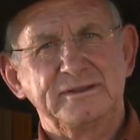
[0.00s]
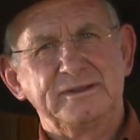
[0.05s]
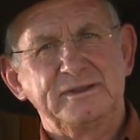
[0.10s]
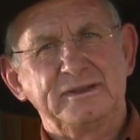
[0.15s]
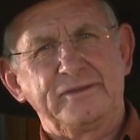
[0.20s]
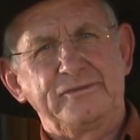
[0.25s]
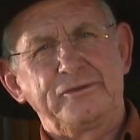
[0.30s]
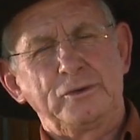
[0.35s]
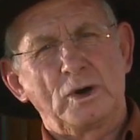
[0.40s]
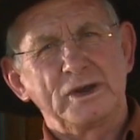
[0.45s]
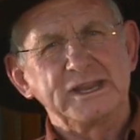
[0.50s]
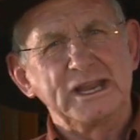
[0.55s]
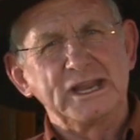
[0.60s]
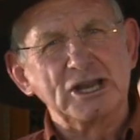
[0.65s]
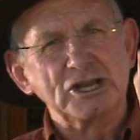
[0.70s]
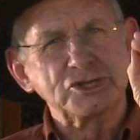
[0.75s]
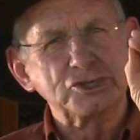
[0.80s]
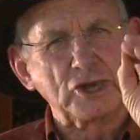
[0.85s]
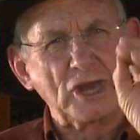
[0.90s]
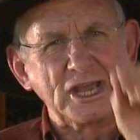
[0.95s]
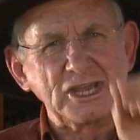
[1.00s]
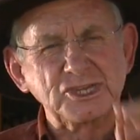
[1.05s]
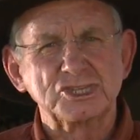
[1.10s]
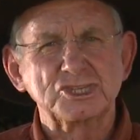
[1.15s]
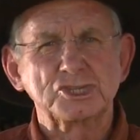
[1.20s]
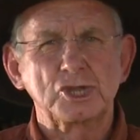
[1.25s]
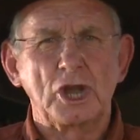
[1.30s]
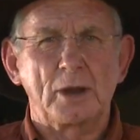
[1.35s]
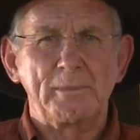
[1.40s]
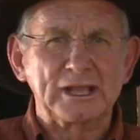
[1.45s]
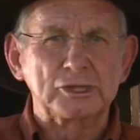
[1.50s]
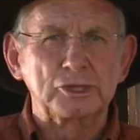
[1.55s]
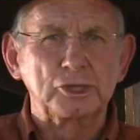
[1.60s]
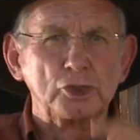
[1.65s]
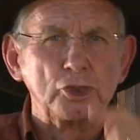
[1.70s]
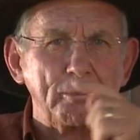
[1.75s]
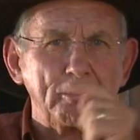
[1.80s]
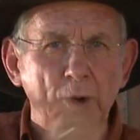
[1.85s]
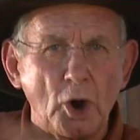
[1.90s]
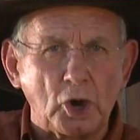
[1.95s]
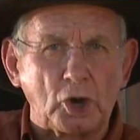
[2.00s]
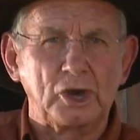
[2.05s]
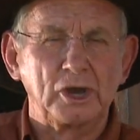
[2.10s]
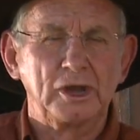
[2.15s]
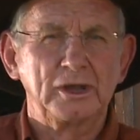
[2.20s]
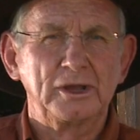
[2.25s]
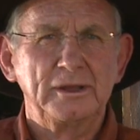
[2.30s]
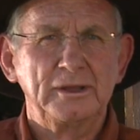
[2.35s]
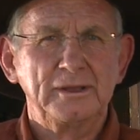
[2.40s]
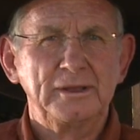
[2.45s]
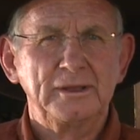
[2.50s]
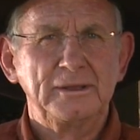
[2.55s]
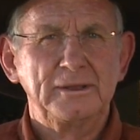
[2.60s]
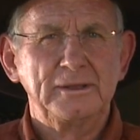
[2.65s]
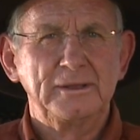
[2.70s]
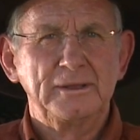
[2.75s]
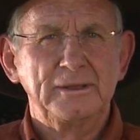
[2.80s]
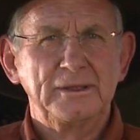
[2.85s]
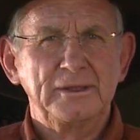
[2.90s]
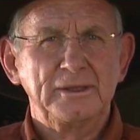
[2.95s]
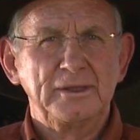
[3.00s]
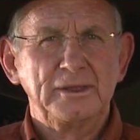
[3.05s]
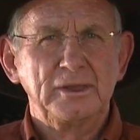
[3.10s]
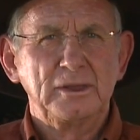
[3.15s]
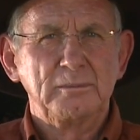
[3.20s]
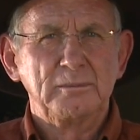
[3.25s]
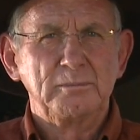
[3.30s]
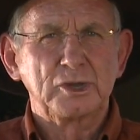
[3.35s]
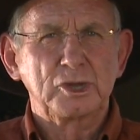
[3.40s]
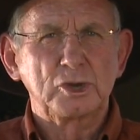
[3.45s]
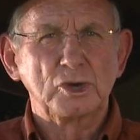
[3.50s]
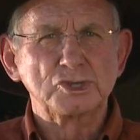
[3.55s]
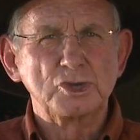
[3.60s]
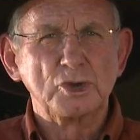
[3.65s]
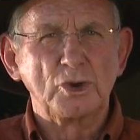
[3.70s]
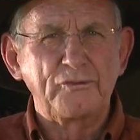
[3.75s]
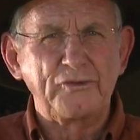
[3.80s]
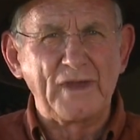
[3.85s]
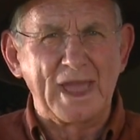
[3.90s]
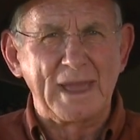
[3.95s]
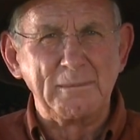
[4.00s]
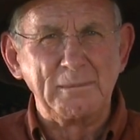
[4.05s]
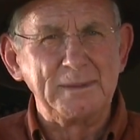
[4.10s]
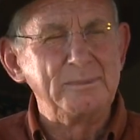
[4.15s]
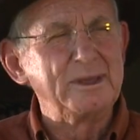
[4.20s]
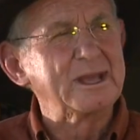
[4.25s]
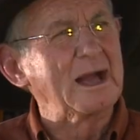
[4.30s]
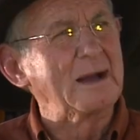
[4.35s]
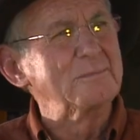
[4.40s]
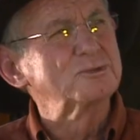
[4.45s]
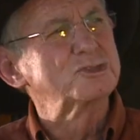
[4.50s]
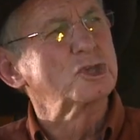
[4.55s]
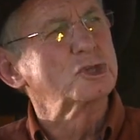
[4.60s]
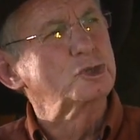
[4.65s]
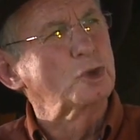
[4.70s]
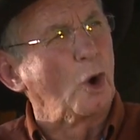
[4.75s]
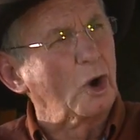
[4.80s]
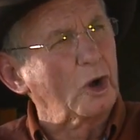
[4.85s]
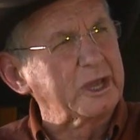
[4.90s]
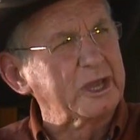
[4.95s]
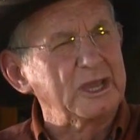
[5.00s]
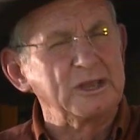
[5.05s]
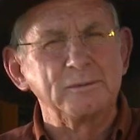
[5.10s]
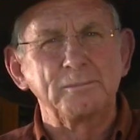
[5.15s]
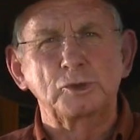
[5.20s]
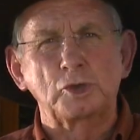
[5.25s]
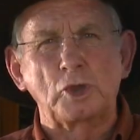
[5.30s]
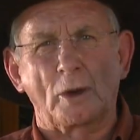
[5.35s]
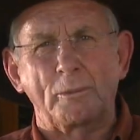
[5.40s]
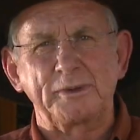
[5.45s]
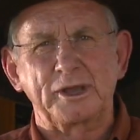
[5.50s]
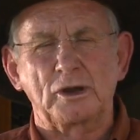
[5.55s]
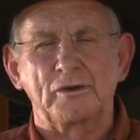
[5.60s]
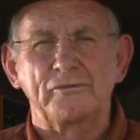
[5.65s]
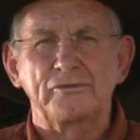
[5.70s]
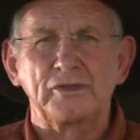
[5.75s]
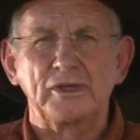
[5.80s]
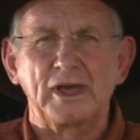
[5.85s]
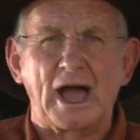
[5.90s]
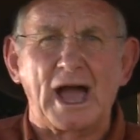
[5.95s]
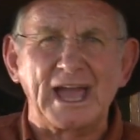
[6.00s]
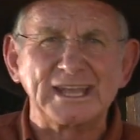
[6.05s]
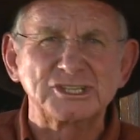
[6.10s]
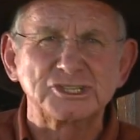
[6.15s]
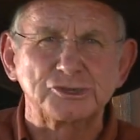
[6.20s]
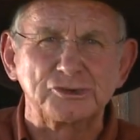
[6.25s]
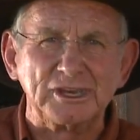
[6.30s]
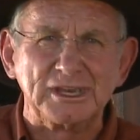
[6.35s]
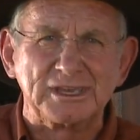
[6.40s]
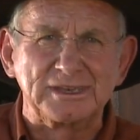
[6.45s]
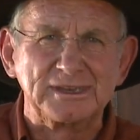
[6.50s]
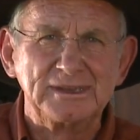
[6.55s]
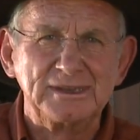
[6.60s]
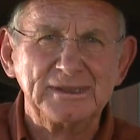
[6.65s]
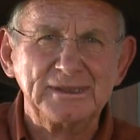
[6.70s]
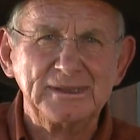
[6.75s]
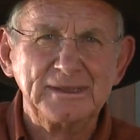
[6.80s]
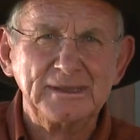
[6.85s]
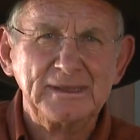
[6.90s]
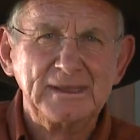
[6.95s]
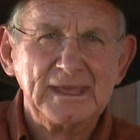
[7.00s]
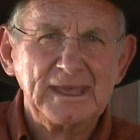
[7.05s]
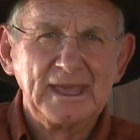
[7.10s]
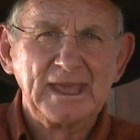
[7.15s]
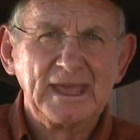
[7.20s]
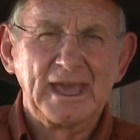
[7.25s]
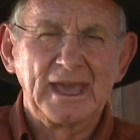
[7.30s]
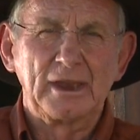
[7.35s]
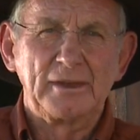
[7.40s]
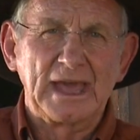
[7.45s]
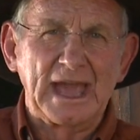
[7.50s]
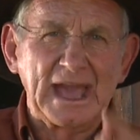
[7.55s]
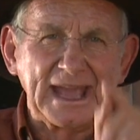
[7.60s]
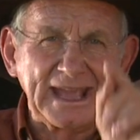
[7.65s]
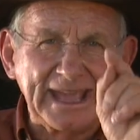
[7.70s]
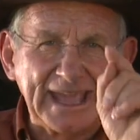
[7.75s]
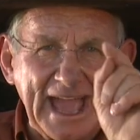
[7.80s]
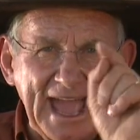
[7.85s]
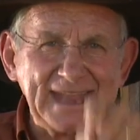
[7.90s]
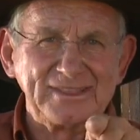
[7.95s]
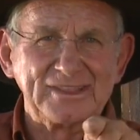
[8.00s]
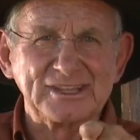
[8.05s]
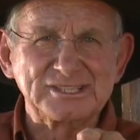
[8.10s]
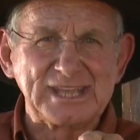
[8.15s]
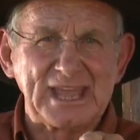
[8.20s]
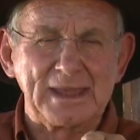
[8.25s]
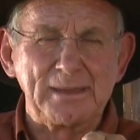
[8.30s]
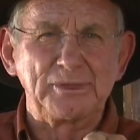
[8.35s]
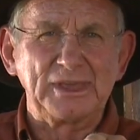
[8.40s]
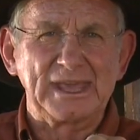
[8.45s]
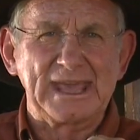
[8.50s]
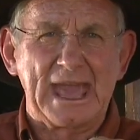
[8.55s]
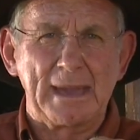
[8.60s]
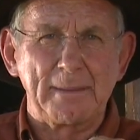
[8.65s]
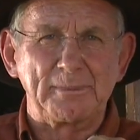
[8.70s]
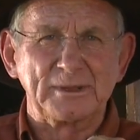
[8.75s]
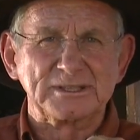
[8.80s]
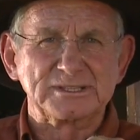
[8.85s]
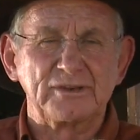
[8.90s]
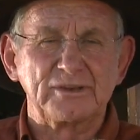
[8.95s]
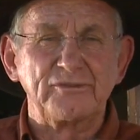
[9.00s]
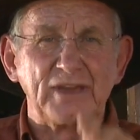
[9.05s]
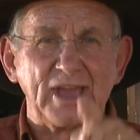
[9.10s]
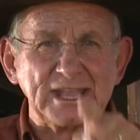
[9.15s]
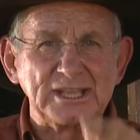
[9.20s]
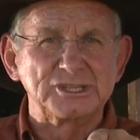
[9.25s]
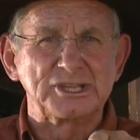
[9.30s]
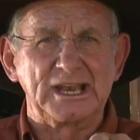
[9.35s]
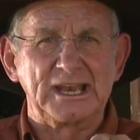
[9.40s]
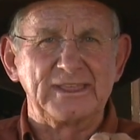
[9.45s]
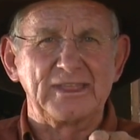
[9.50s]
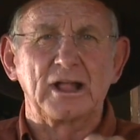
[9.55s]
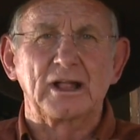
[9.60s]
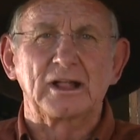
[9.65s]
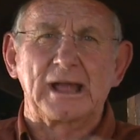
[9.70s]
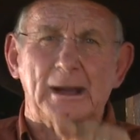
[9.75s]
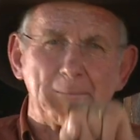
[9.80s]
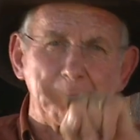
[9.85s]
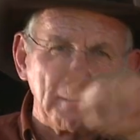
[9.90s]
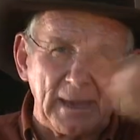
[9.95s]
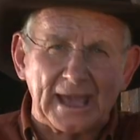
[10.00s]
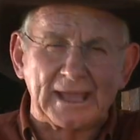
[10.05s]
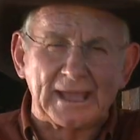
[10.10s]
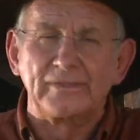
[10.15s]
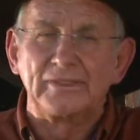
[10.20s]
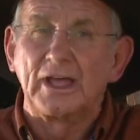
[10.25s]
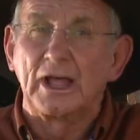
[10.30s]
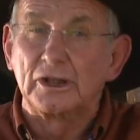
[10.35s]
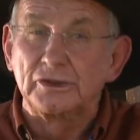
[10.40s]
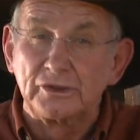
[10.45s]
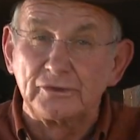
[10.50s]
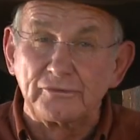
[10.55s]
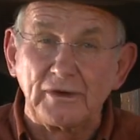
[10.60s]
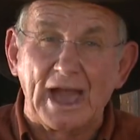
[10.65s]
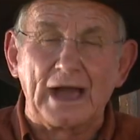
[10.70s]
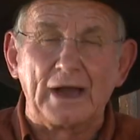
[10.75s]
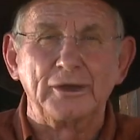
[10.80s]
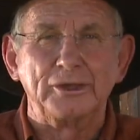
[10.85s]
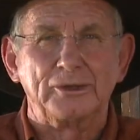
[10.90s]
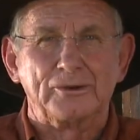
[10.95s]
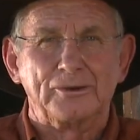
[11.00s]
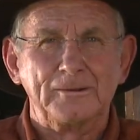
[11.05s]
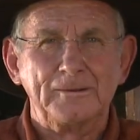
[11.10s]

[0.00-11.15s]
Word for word: If you want illustrations, go back to the book, because your family becomes the talking topic of the high street. And again, the same thing happens. Eventually, they'll come back and they'll devour you.